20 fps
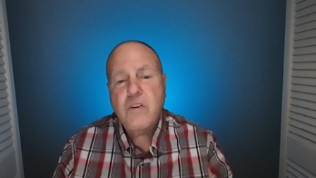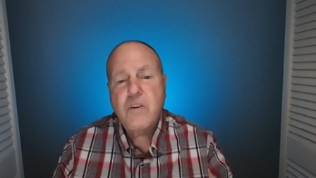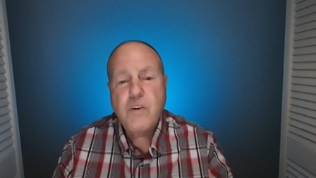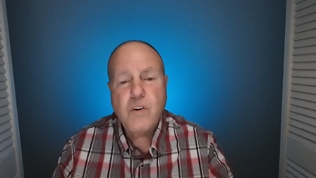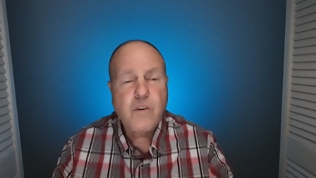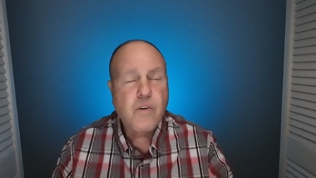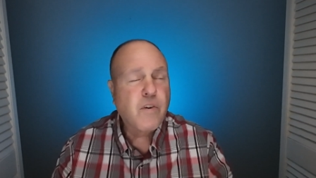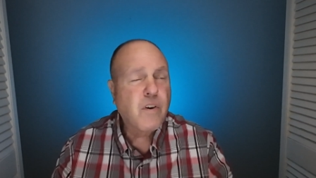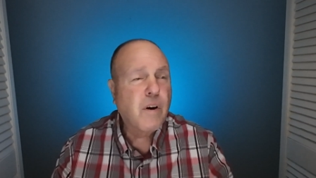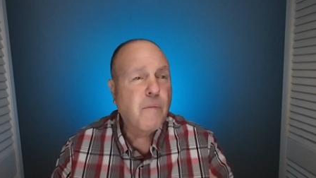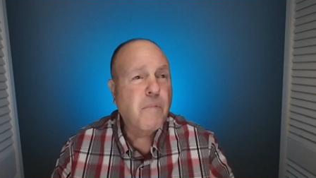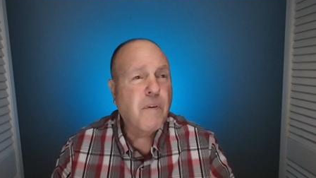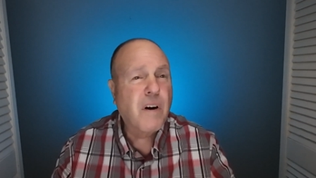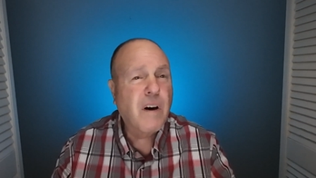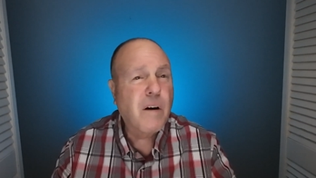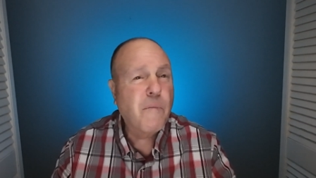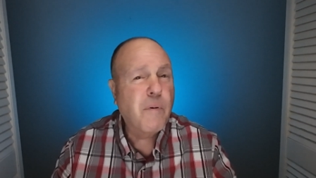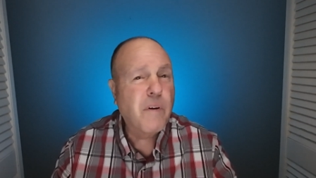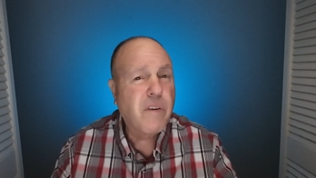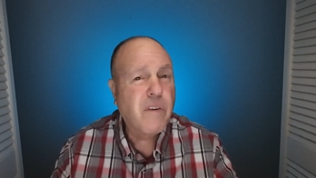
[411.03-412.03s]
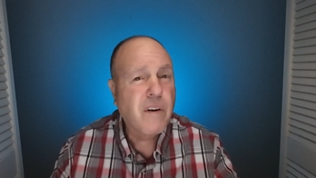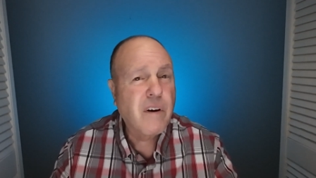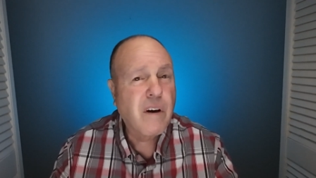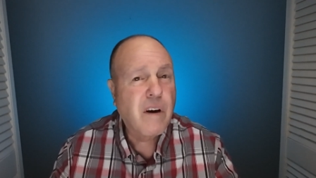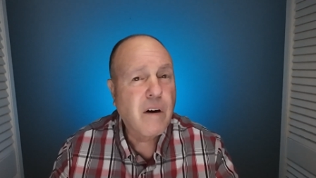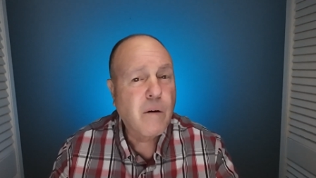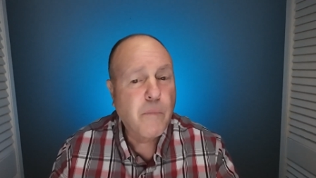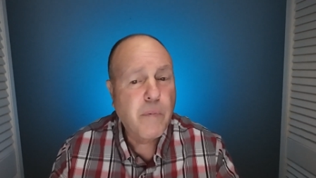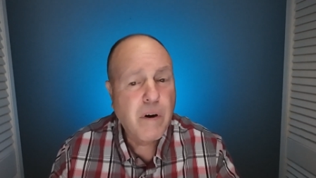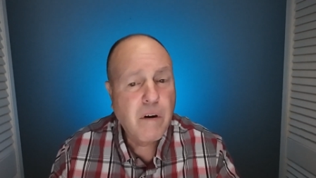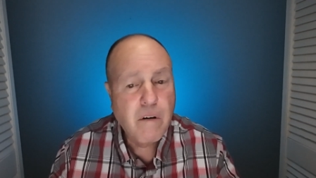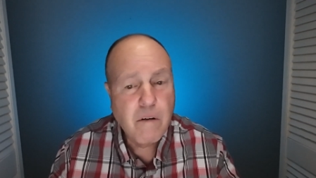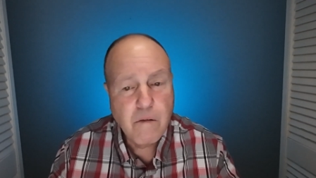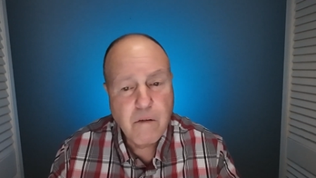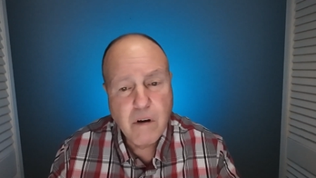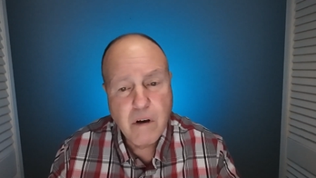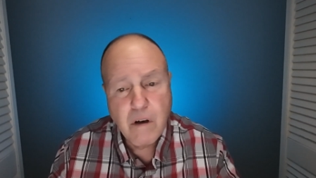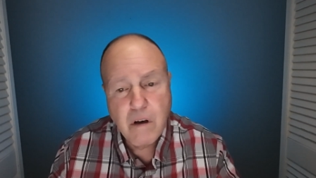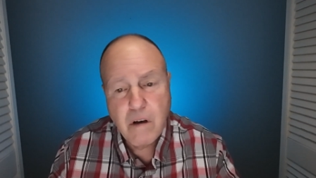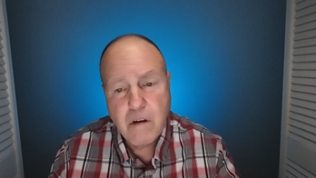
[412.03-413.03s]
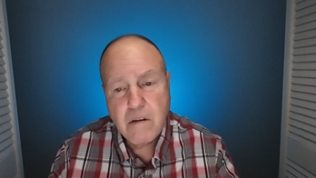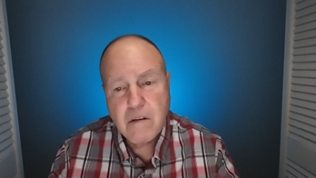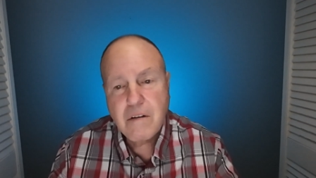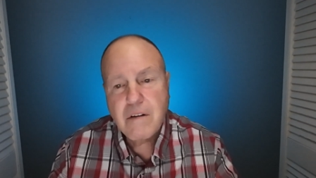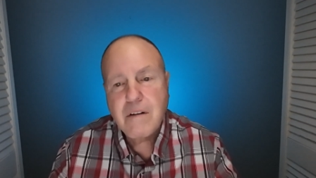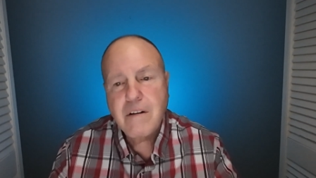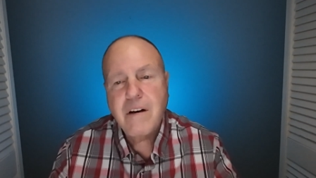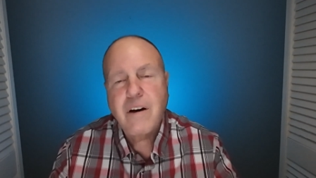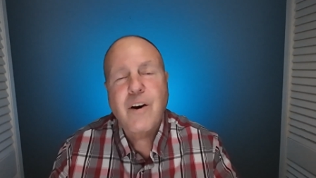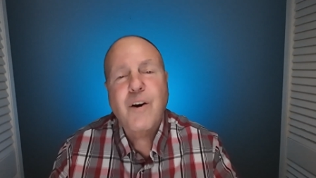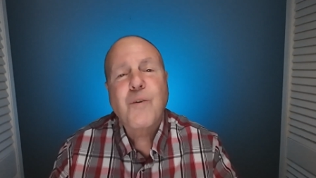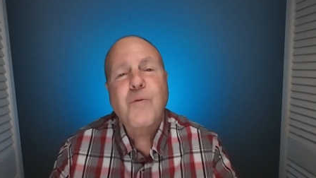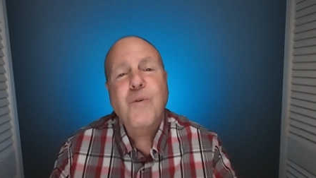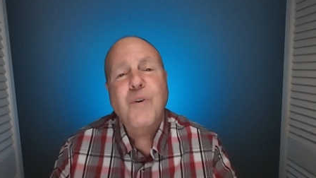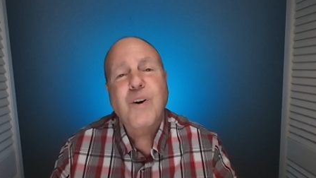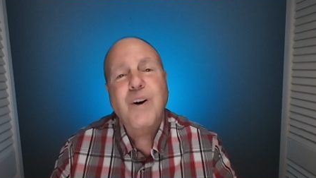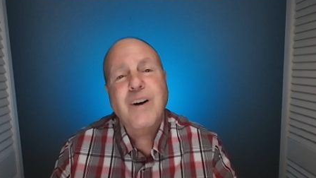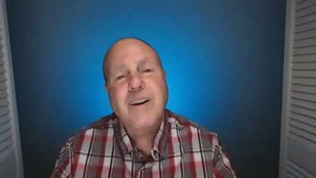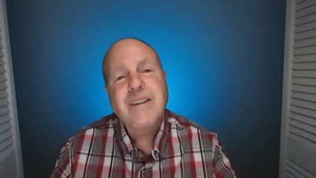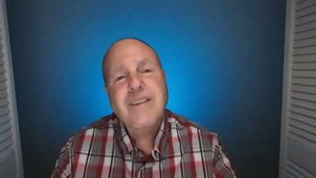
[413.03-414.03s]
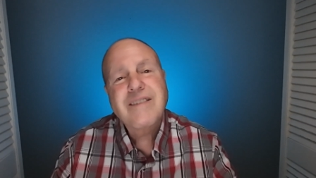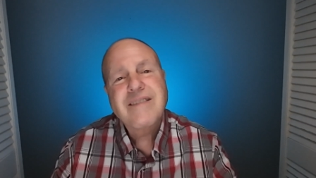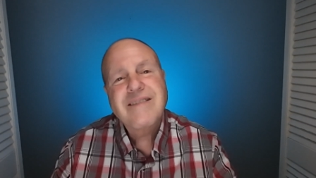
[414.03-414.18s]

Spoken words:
Sure, something I'd be thinking about, okay? Guess what?